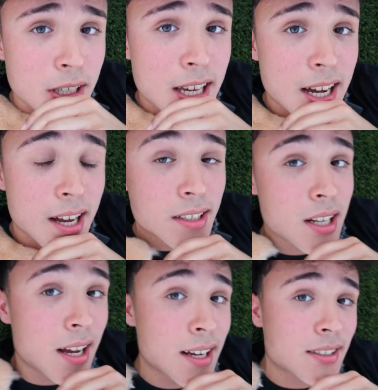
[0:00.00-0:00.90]
But yeah, guys,
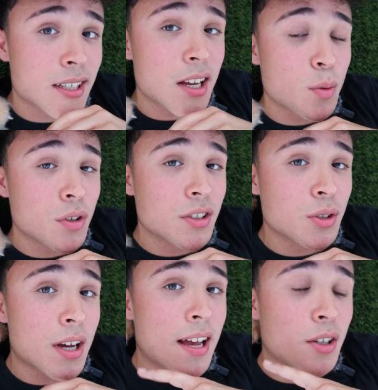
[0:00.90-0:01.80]
like I said, when
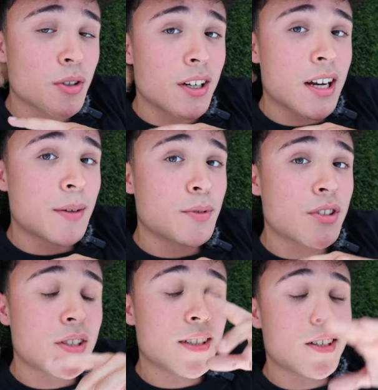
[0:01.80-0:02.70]
you handle your
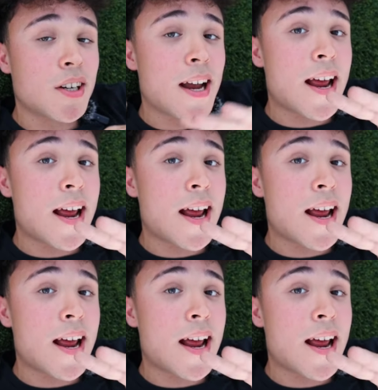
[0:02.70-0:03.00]
hamster in your